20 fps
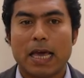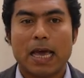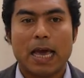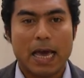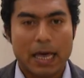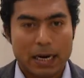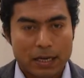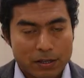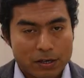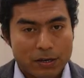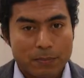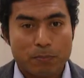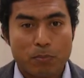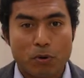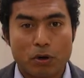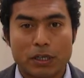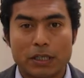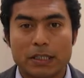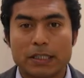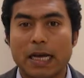Another
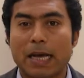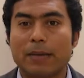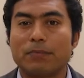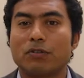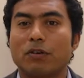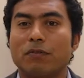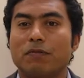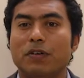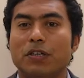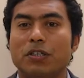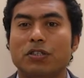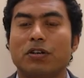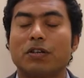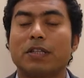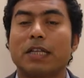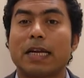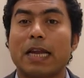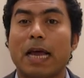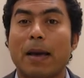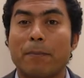important types of feature
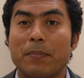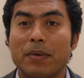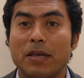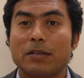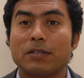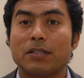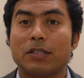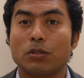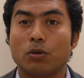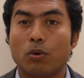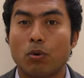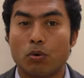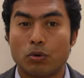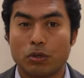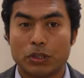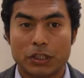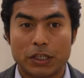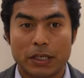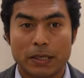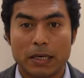that appears in
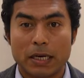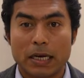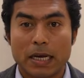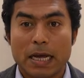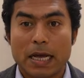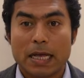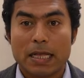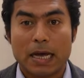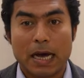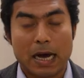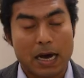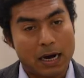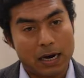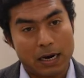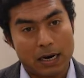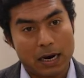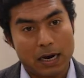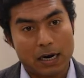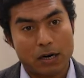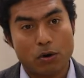Auger
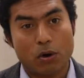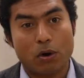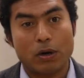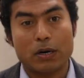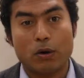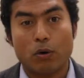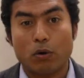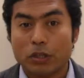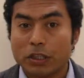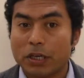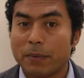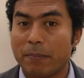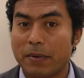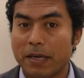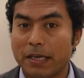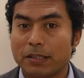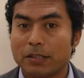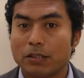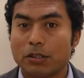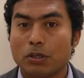are called Auger
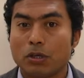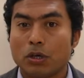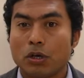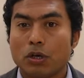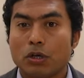peaks.